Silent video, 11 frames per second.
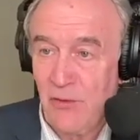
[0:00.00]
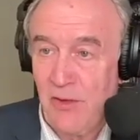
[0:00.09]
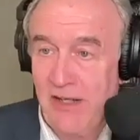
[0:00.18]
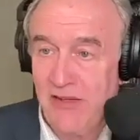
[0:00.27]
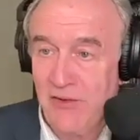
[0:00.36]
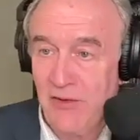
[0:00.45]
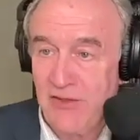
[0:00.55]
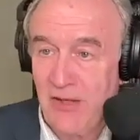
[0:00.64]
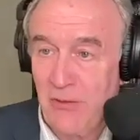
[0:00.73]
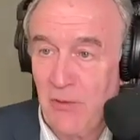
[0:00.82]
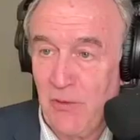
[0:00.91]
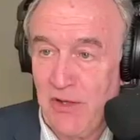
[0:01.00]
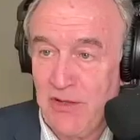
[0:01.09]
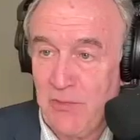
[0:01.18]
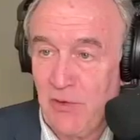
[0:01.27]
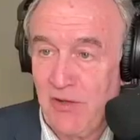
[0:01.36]
quite interesting when
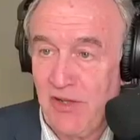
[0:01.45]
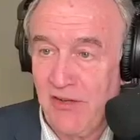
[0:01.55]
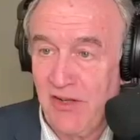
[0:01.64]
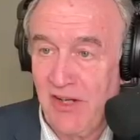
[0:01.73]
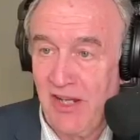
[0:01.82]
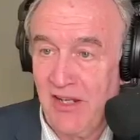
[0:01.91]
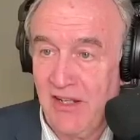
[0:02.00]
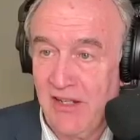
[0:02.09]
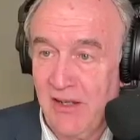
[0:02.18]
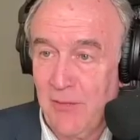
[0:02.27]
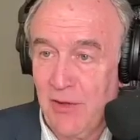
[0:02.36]
we spoke the other day